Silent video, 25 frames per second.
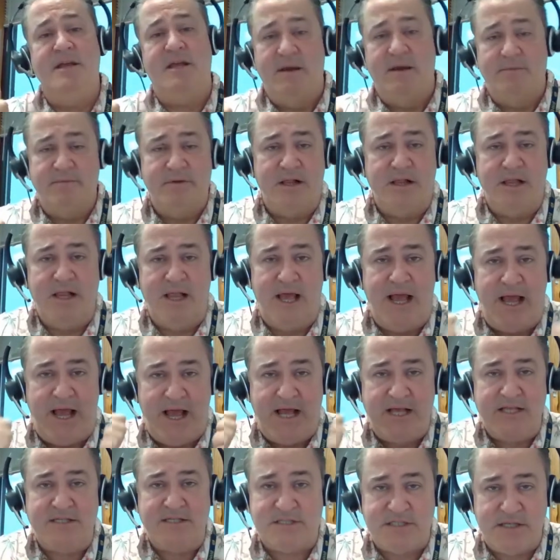come to
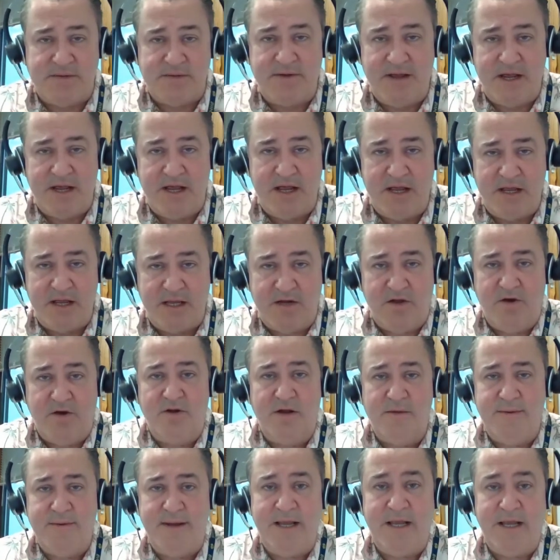class, somehow get a hold
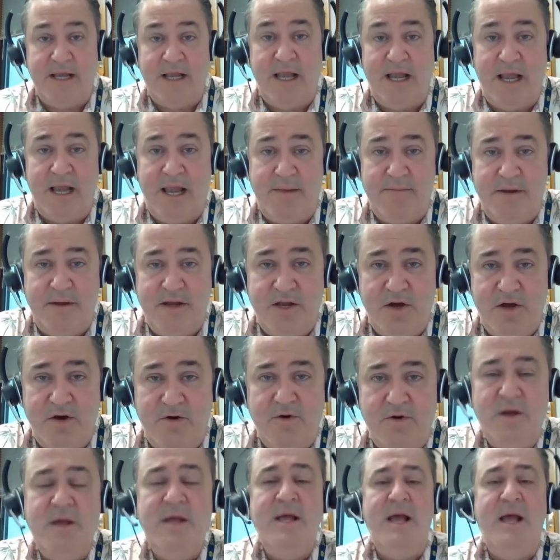of me, let me know.